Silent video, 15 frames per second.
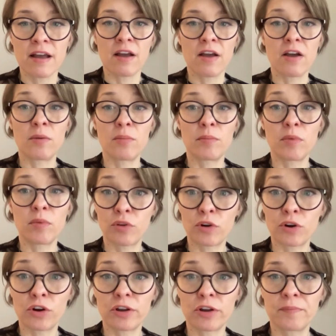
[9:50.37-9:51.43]

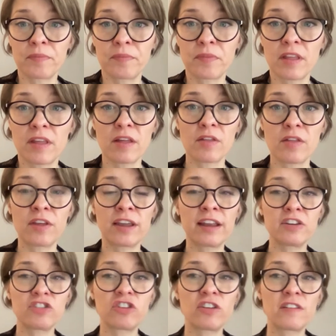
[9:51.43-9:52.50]
Third, the
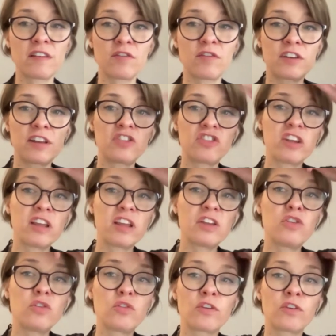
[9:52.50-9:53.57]
conditions of teaching in
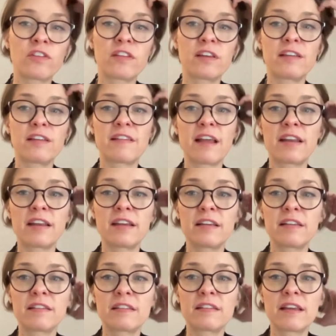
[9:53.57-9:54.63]
university
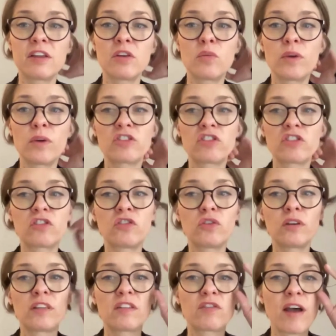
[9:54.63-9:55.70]
settings in which
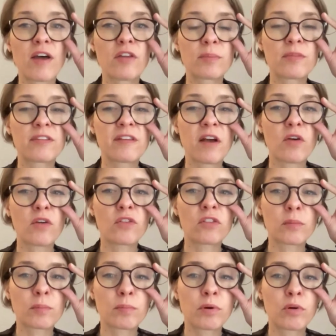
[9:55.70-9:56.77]
students found
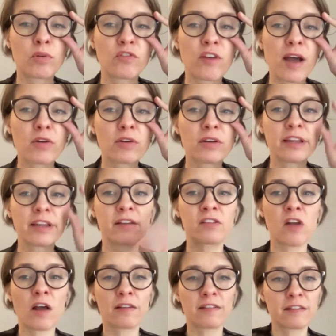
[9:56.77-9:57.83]
themselves profoundly
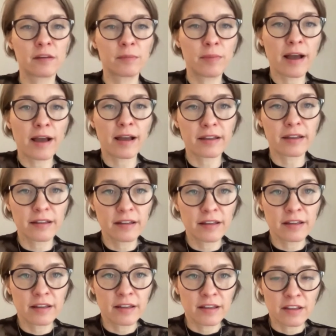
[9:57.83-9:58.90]
exhausted by,
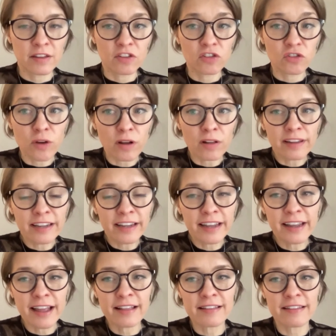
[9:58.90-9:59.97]
struggling
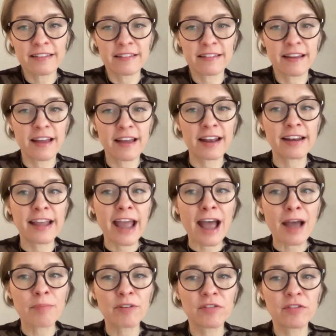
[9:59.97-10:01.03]
against, and
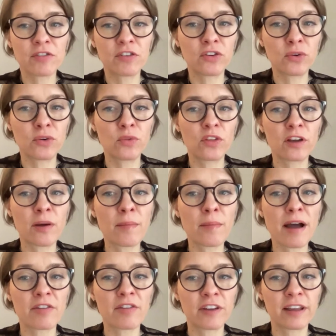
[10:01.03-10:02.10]
captive to the
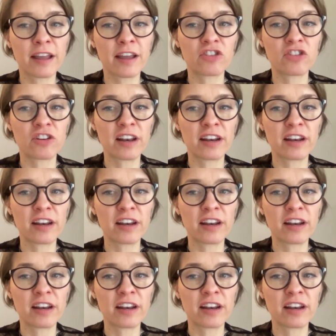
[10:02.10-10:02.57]
commodification